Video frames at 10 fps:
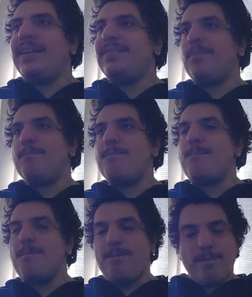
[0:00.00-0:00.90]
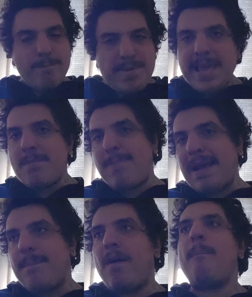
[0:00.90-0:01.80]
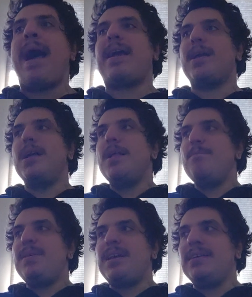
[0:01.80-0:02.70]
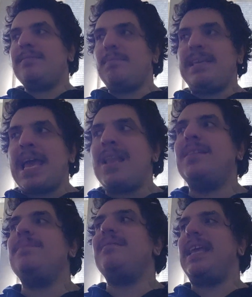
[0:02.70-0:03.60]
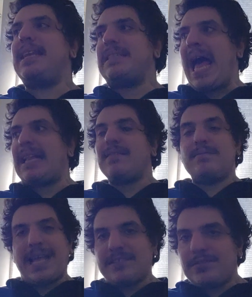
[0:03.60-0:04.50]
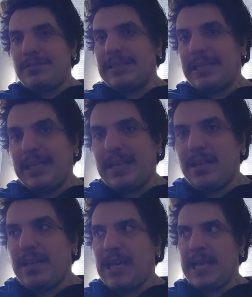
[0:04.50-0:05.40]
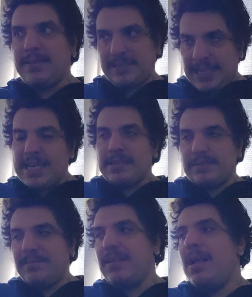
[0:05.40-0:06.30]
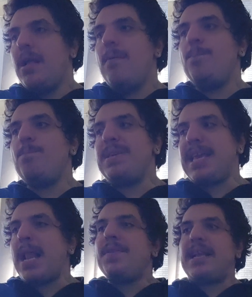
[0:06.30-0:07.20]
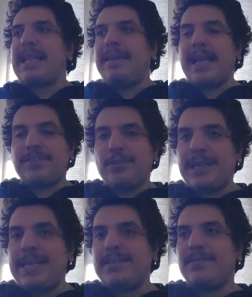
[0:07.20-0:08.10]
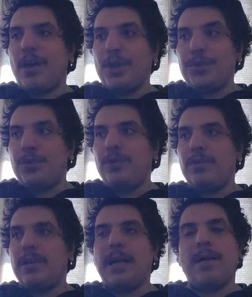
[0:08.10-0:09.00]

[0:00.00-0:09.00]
doesn't Miguel blackmail back? Because Miguel thinks that Dexter is his. Miguel thinks that Dexter is under